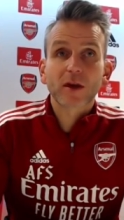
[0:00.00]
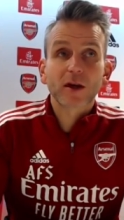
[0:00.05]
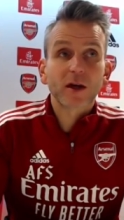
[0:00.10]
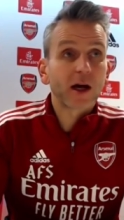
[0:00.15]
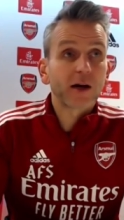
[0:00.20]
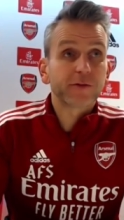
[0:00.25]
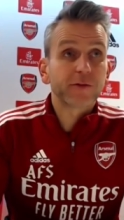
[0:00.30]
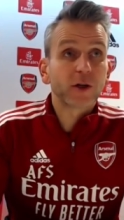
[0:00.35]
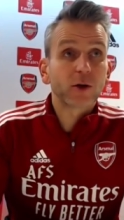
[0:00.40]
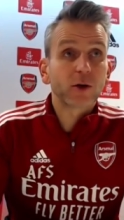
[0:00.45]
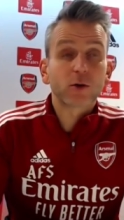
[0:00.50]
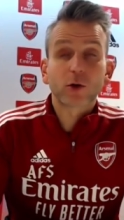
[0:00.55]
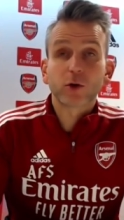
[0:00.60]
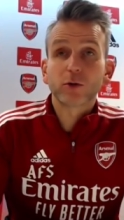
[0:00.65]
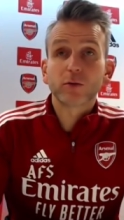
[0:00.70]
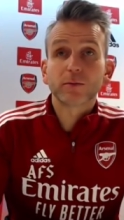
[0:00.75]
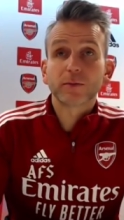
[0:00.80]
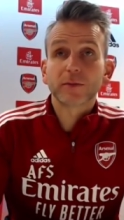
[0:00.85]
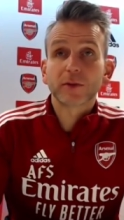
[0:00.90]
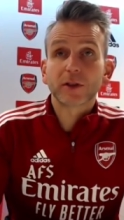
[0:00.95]
I have no
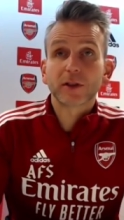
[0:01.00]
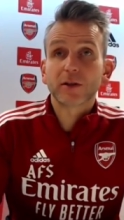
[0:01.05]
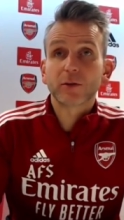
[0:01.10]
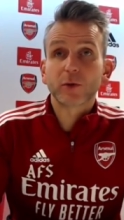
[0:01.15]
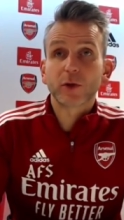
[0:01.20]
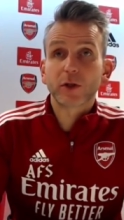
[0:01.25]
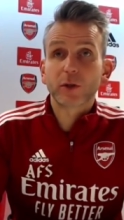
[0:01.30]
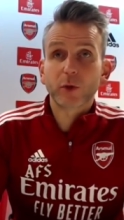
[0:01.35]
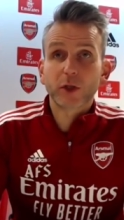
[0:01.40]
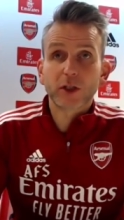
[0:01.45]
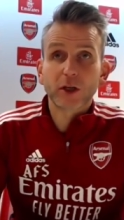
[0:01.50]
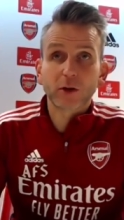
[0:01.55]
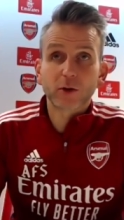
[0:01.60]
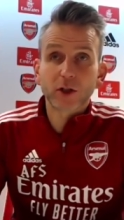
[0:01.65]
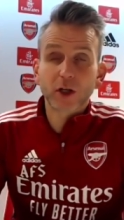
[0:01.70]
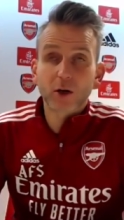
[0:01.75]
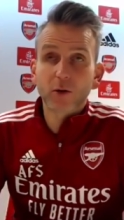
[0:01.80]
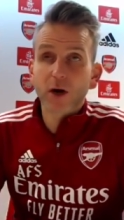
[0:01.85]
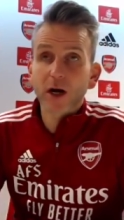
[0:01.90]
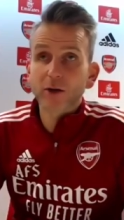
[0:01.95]
clue. Uh, we, we
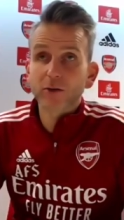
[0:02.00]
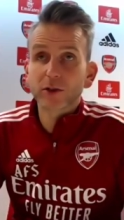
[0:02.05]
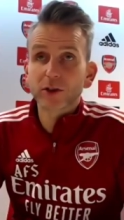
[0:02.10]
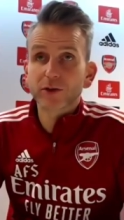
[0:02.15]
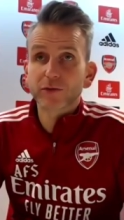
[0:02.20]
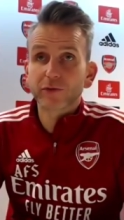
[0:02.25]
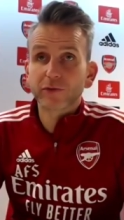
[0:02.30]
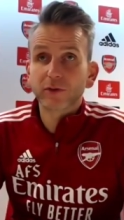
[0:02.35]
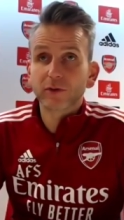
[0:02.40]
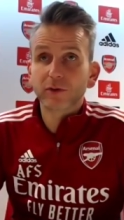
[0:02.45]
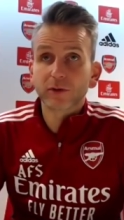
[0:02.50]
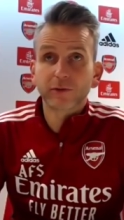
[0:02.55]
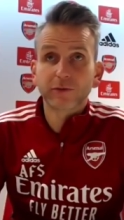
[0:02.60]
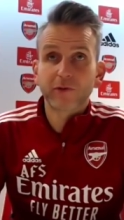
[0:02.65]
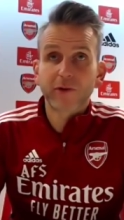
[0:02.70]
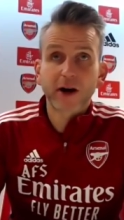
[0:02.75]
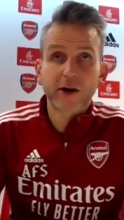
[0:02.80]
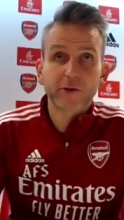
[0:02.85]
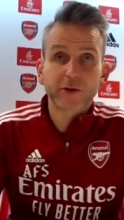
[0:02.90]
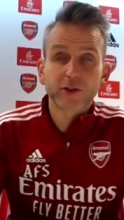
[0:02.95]
don't know how this
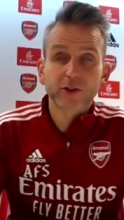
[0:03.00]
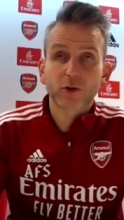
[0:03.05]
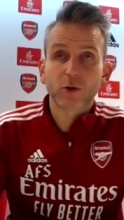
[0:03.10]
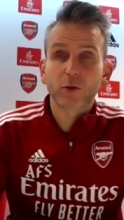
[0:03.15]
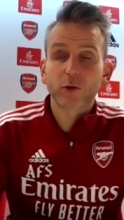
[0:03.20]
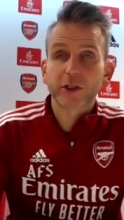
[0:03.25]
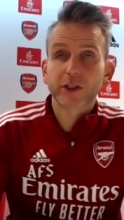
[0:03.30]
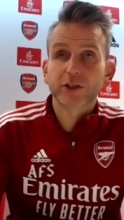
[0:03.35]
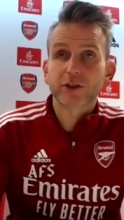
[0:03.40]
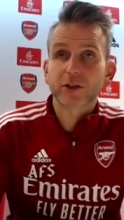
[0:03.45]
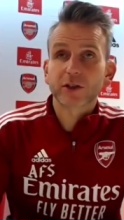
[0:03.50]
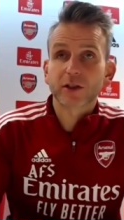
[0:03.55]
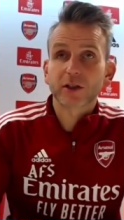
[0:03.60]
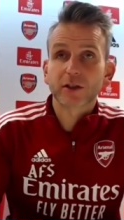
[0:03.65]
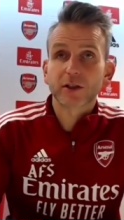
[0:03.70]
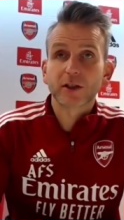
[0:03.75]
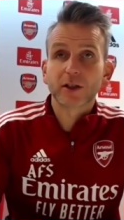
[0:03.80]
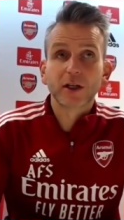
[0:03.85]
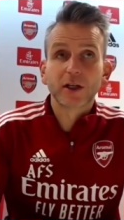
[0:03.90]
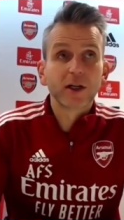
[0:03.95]
virus always
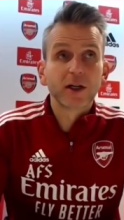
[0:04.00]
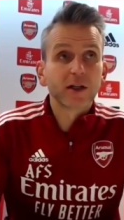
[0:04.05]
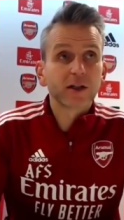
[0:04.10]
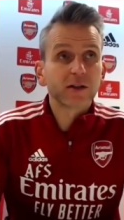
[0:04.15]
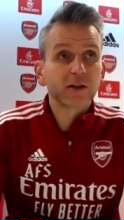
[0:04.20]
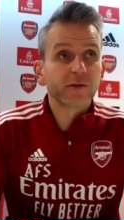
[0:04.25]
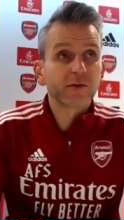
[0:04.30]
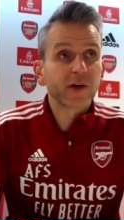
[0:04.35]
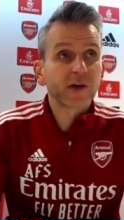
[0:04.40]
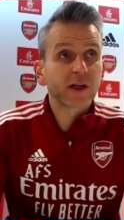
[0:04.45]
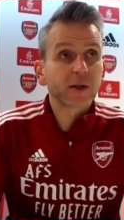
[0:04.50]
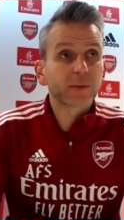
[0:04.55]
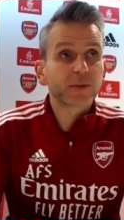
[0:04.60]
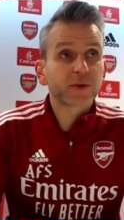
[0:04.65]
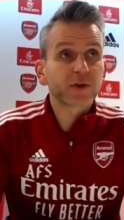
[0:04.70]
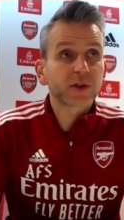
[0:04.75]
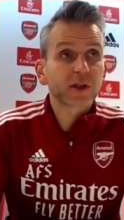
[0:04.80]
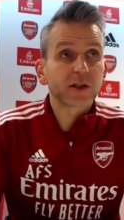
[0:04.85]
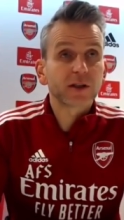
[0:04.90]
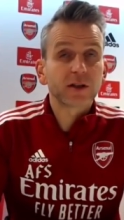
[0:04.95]
uh,
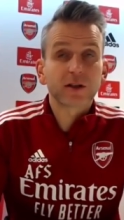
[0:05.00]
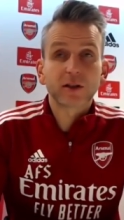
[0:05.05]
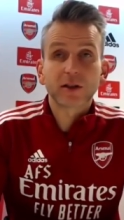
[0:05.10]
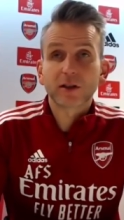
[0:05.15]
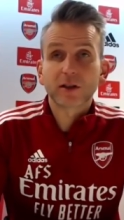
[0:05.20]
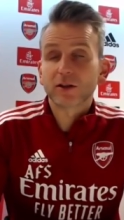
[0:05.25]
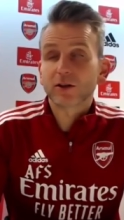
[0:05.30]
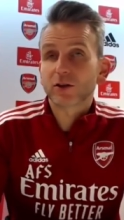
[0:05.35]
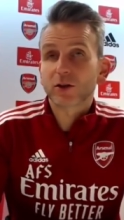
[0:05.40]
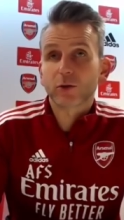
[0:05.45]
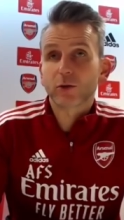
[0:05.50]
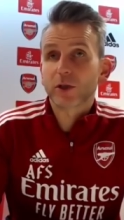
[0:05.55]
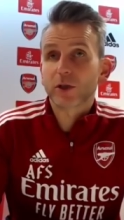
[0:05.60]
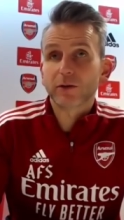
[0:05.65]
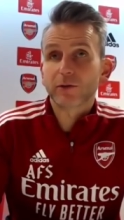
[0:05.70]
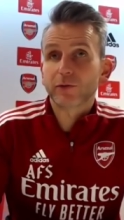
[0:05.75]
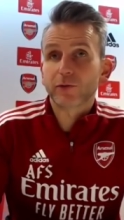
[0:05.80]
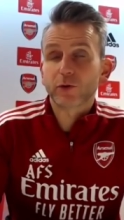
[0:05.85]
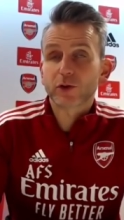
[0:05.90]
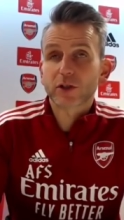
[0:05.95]
develops, and uh, so
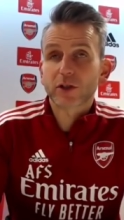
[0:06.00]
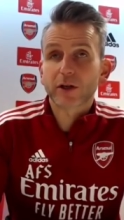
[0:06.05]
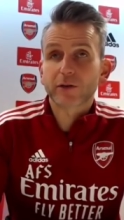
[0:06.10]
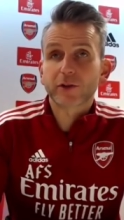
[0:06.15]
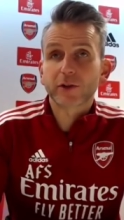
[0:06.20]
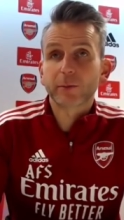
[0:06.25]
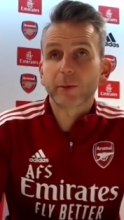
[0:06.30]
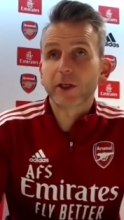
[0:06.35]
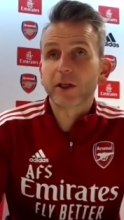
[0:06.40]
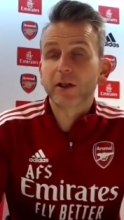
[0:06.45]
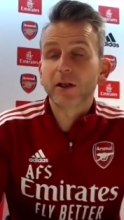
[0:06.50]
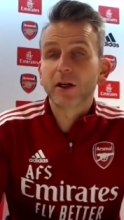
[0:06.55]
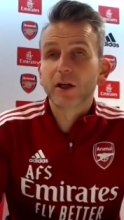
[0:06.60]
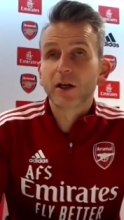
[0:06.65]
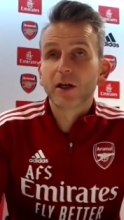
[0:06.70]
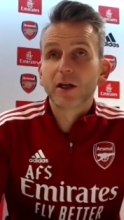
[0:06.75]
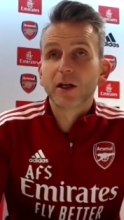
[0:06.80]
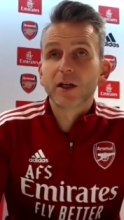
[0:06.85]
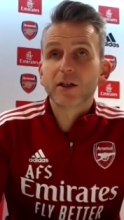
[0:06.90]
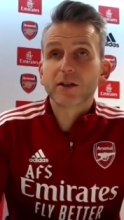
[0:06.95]
we first have to be
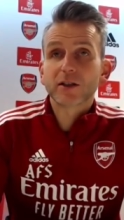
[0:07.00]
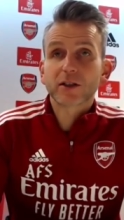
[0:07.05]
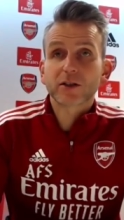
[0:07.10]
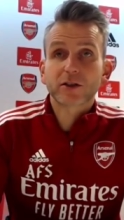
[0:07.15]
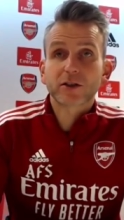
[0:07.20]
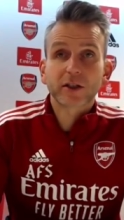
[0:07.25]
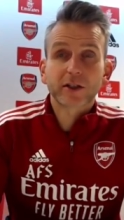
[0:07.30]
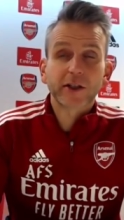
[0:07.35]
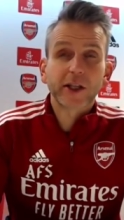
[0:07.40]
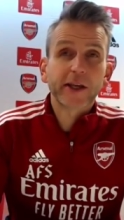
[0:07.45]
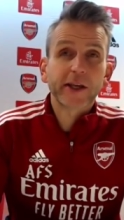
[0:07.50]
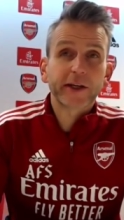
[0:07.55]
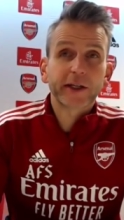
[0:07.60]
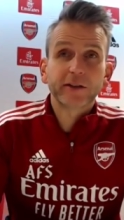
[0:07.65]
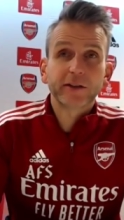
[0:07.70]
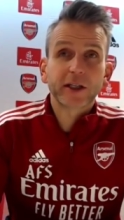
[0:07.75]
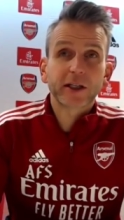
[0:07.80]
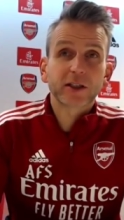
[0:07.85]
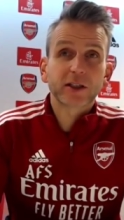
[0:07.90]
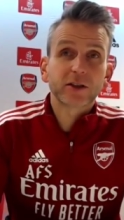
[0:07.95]
tested
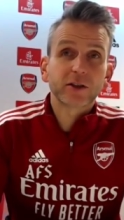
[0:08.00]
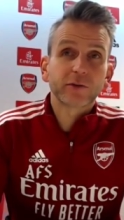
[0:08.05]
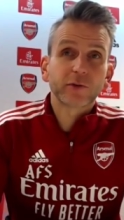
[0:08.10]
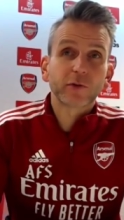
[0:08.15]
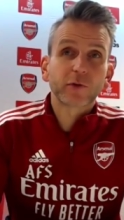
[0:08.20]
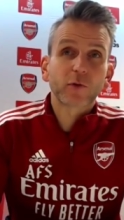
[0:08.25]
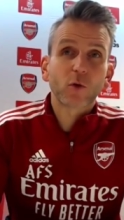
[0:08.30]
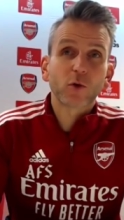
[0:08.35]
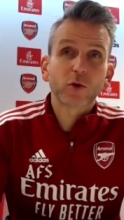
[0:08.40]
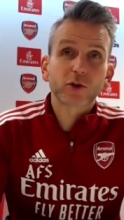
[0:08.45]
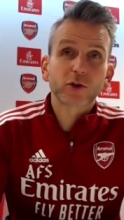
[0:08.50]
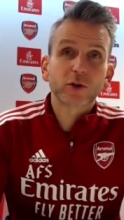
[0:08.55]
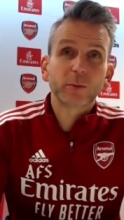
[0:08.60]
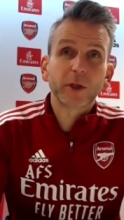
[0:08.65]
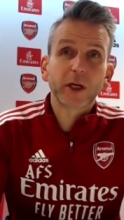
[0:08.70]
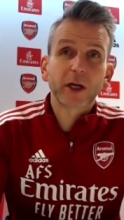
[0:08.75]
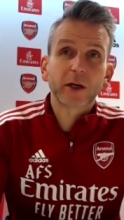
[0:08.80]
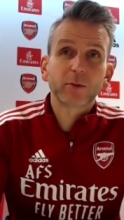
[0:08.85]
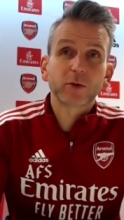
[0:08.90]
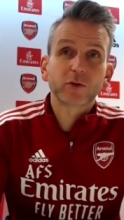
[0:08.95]
negative, of course, to
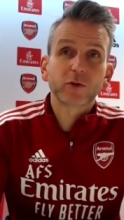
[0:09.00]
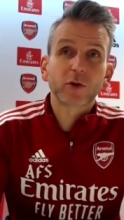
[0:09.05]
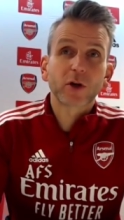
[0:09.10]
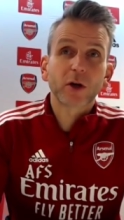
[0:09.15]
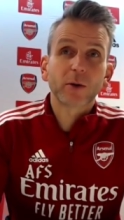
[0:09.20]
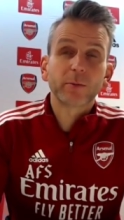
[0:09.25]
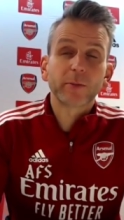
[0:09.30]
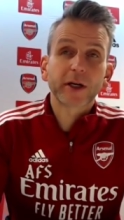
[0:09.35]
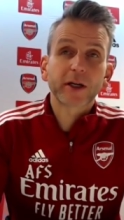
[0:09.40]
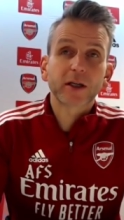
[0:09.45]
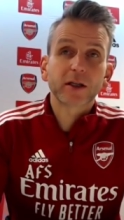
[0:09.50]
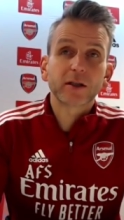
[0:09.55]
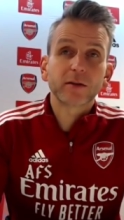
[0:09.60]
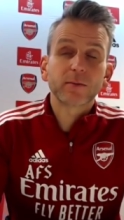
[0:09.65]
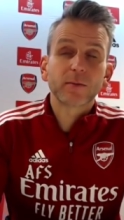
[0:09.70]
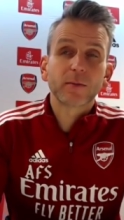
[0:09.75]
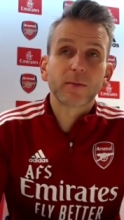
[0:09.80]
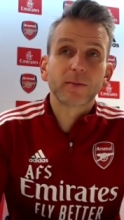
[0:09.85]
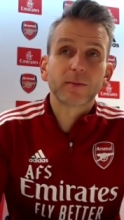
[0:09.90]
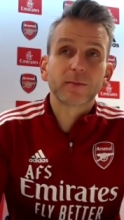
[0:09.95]
be able to come back
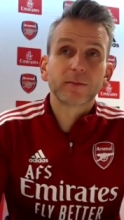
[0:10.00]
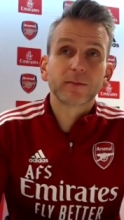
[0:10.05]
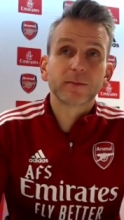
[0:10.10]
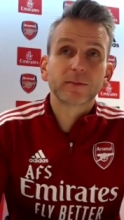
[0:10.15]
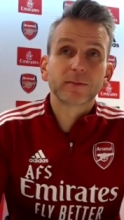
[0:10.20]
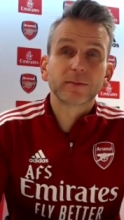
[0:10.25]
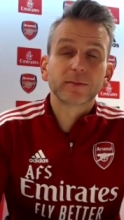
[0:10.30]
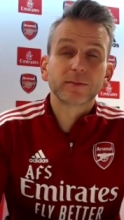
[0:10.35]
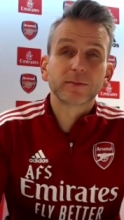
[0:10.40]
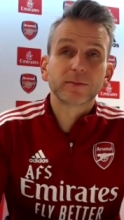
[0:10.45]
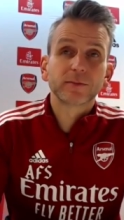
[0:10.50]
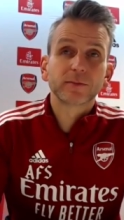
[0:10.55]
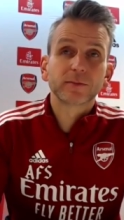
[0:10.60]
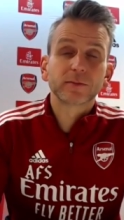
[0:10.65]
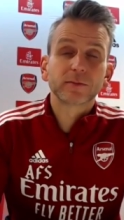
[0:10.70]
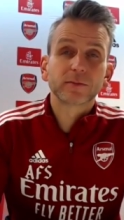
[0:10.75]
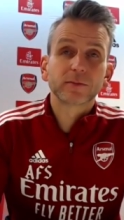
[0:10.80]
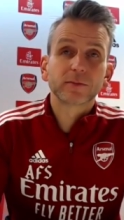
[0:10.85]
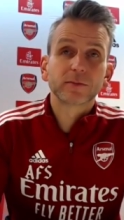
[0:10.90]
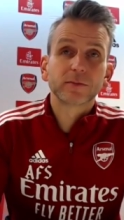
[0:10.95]
in.
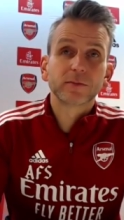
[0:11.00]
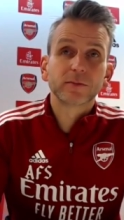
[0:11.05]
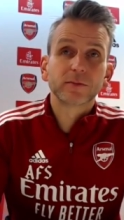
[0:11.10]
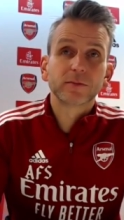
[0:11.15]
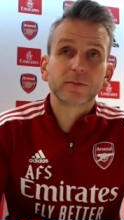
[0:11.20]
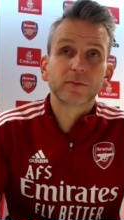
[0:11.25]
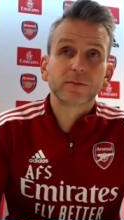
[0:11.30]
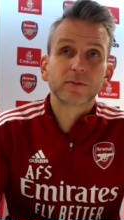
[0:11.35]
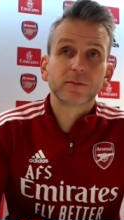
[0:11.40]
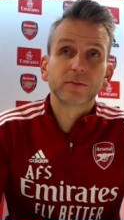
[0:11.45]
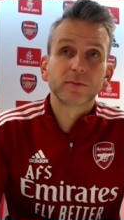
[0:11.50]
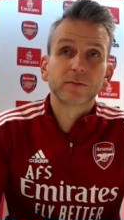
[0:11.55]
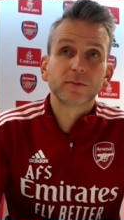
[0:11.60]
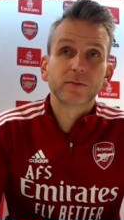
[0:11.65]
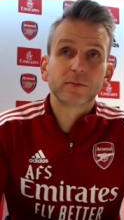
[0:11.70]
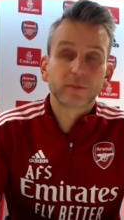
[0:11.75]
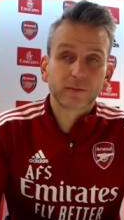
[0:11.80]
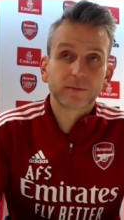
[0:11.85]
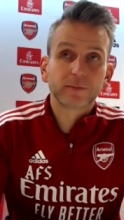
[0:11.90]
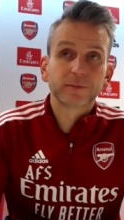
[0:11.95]
Thank you.
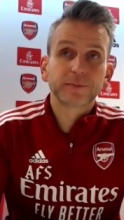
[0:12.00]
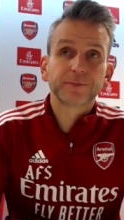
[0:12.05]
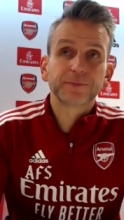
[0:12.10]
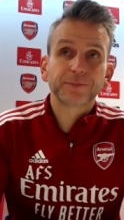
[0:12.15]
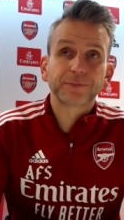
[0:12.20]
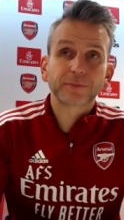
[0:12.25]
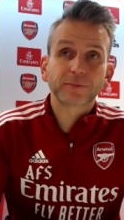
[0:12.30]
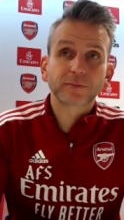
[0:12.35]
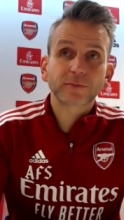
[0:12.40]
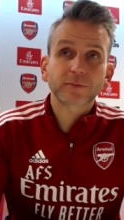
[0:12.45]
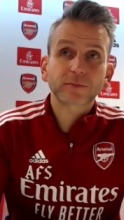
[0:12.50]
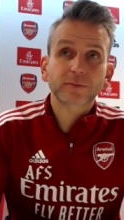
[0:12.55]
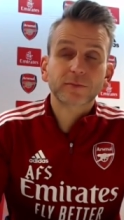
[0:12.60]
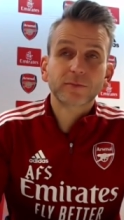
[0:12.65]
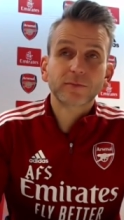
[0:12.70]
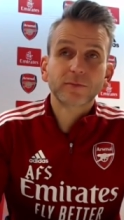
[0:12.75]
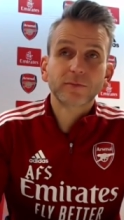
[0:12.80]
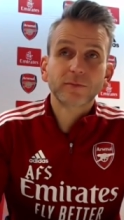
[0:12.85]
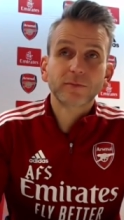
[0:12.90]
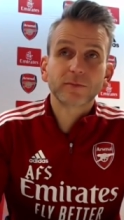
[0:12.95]
Just one more,
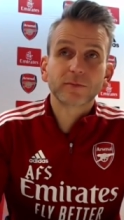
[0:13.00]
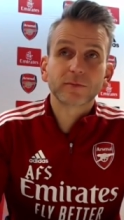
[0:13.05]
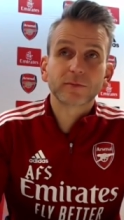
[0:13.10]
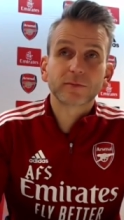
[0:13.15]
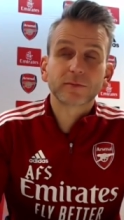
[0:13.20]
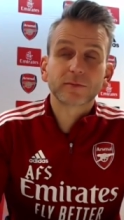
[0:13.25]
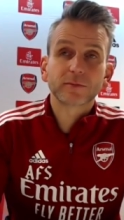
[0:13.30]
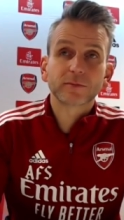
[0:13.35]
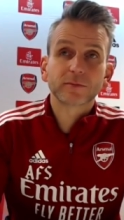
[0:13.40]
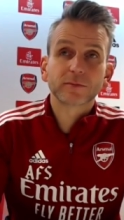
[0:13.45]
Sam.